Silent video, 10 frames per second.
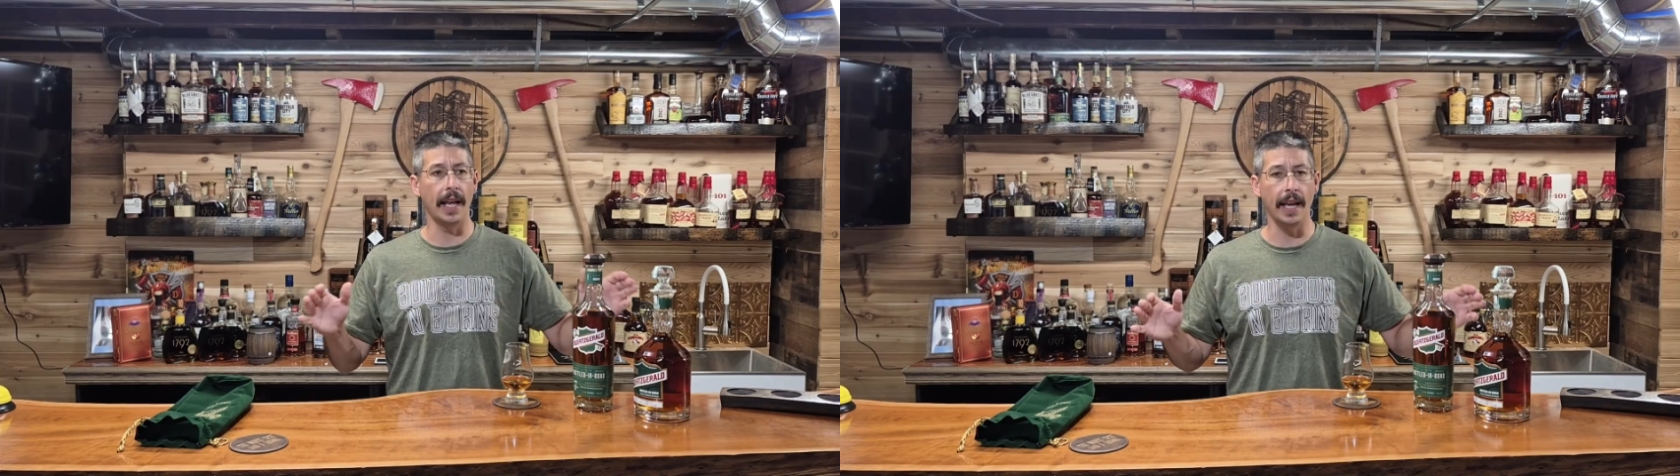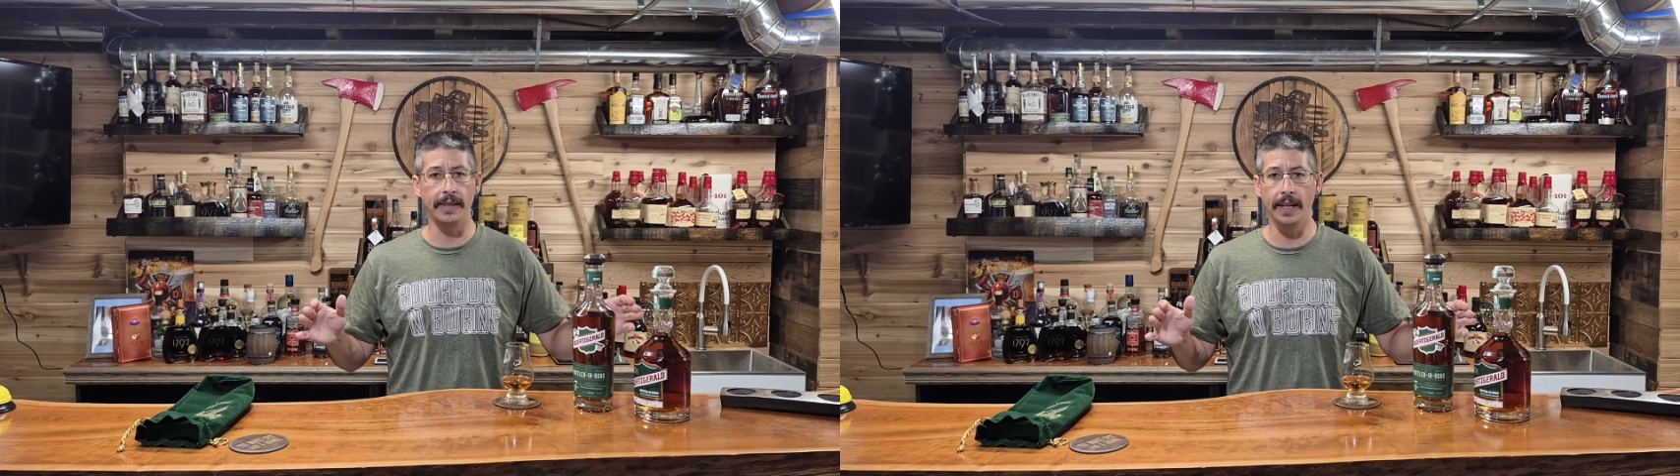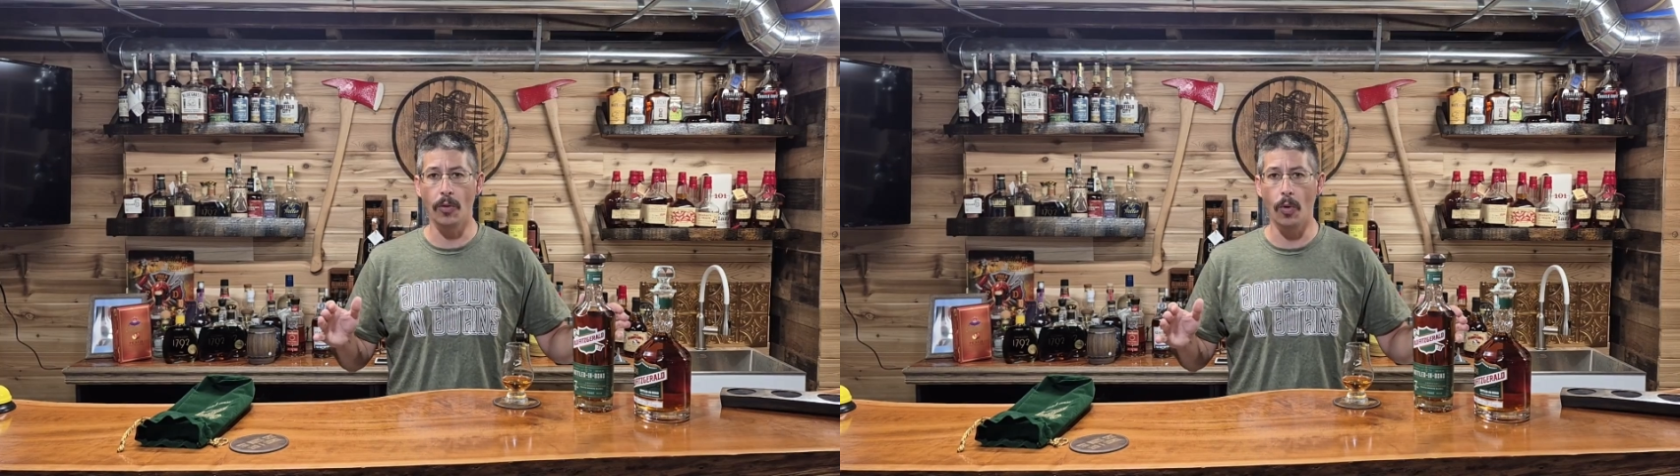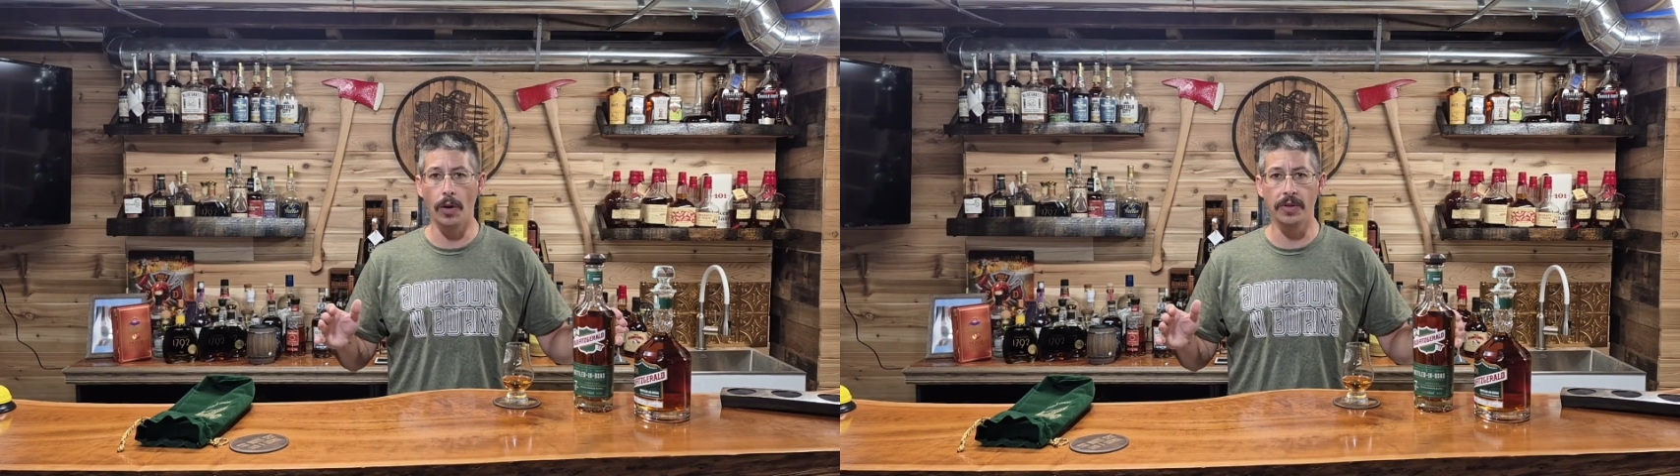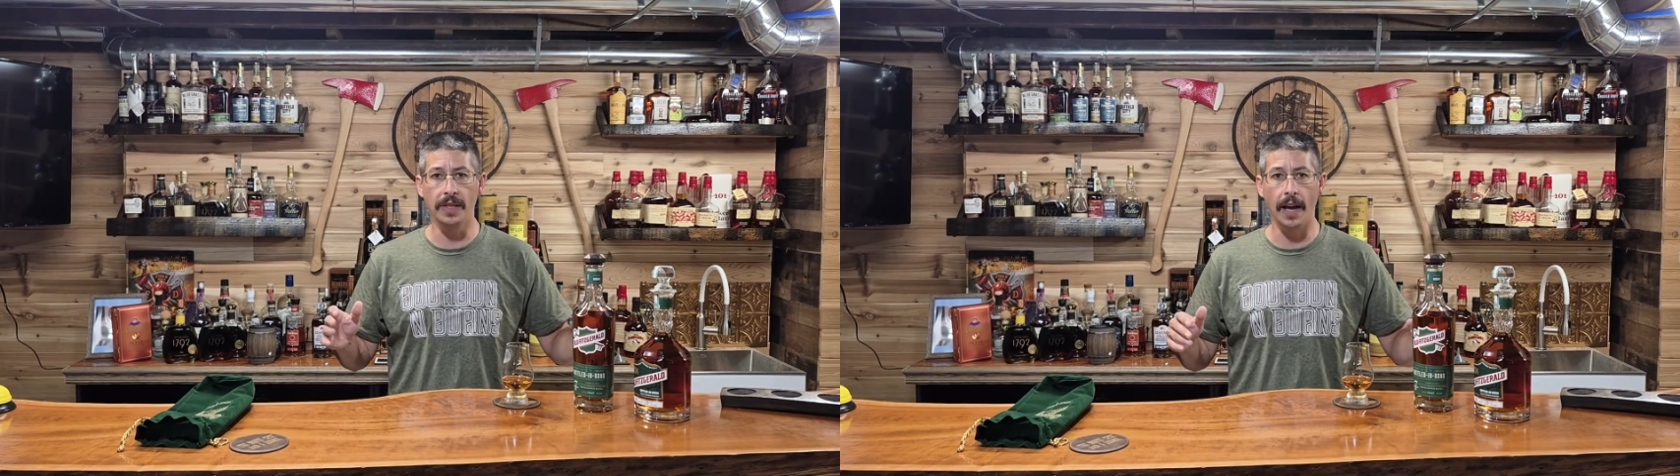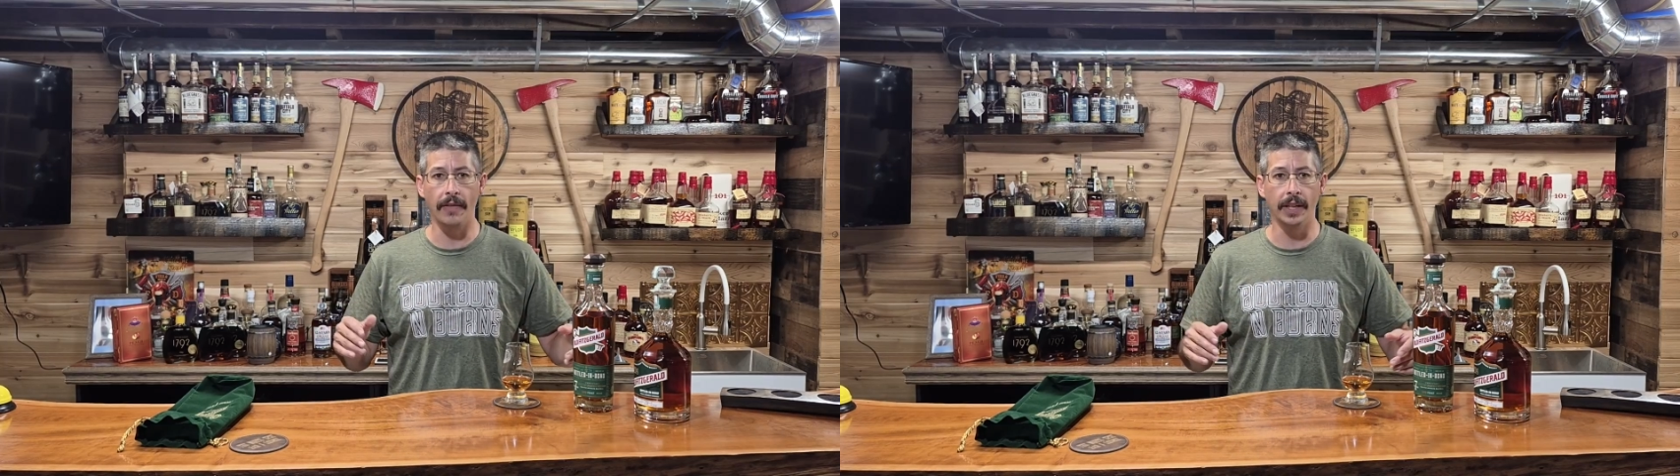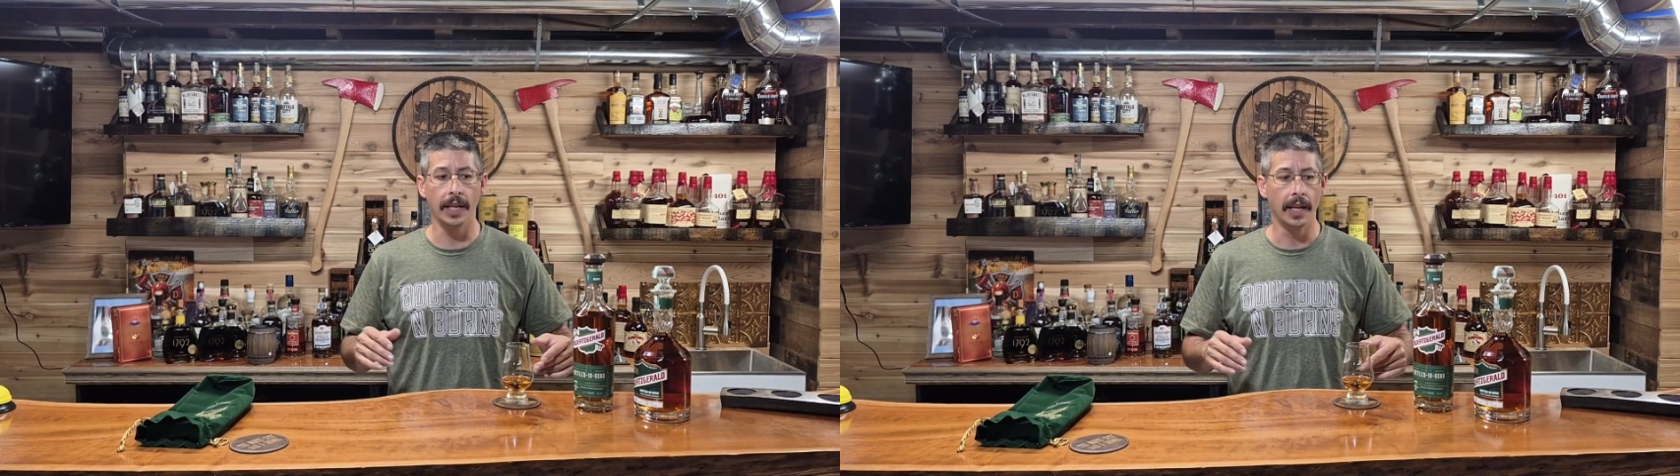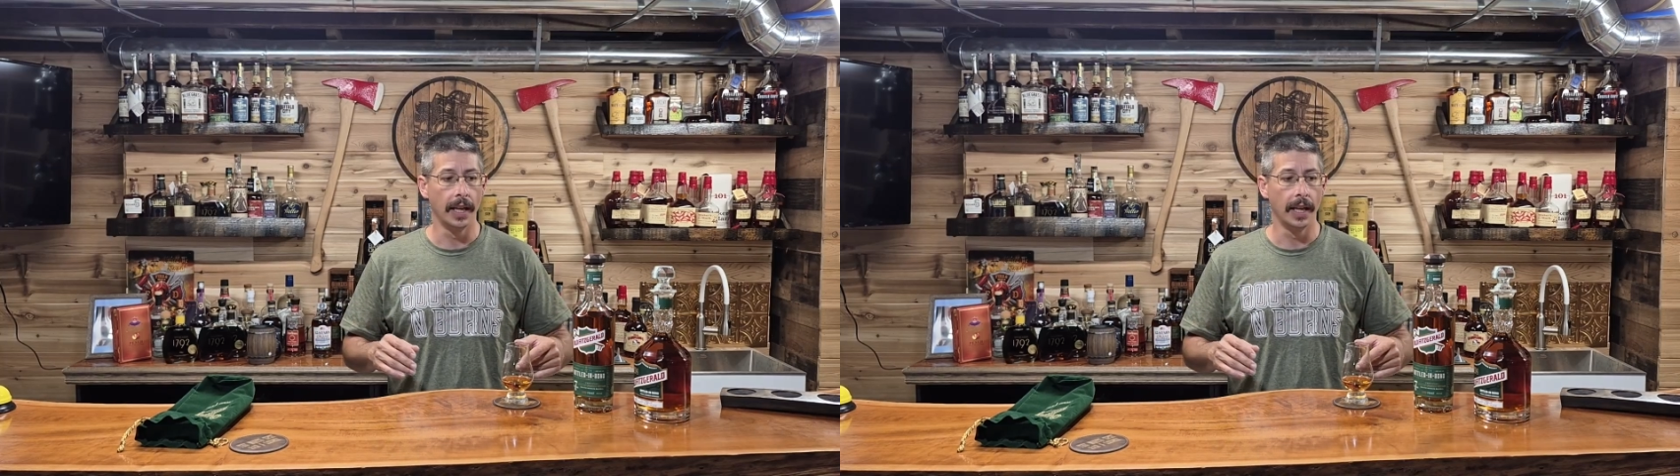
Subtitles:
of Antique 107.